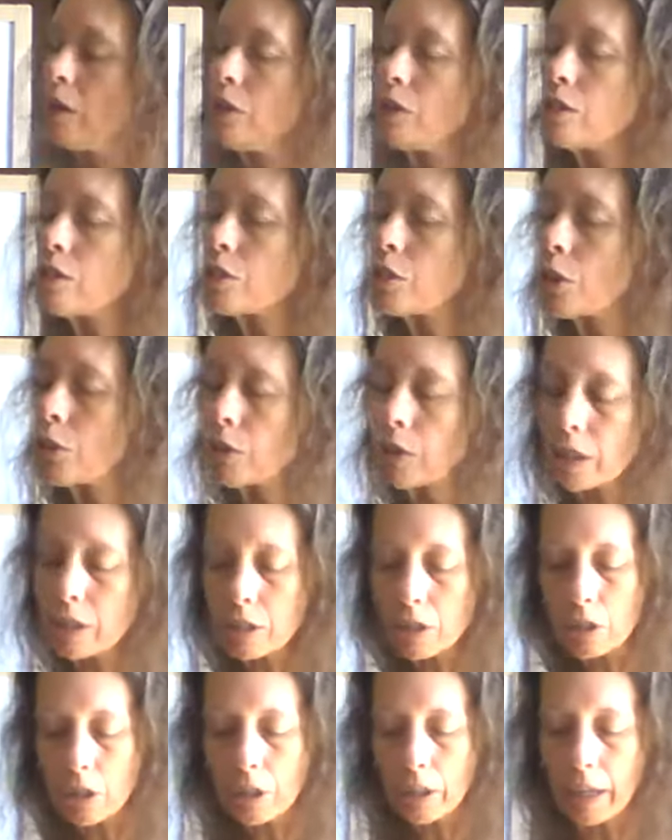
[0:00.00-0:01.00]
So
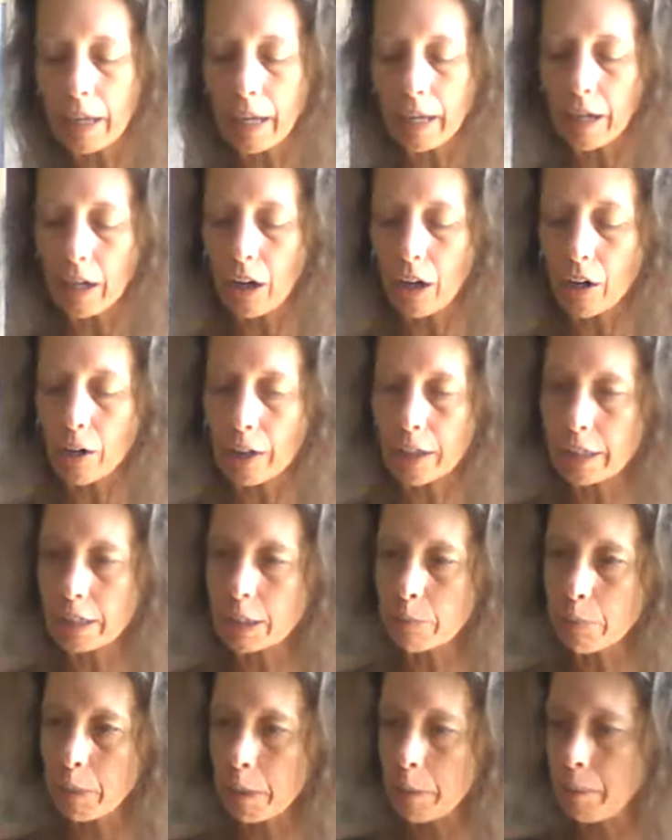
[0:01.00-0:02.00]
let's look at our
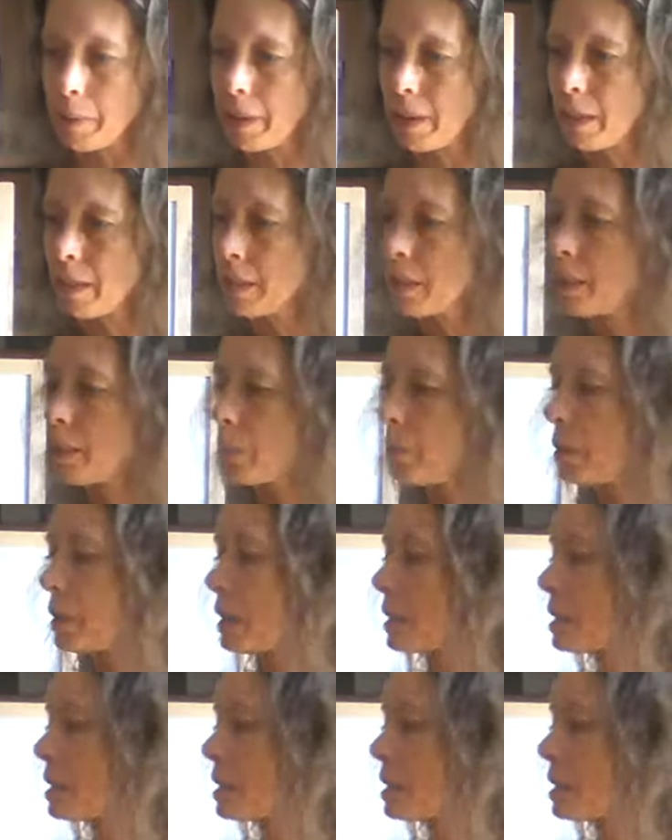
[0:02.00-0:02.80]
experiment and see what it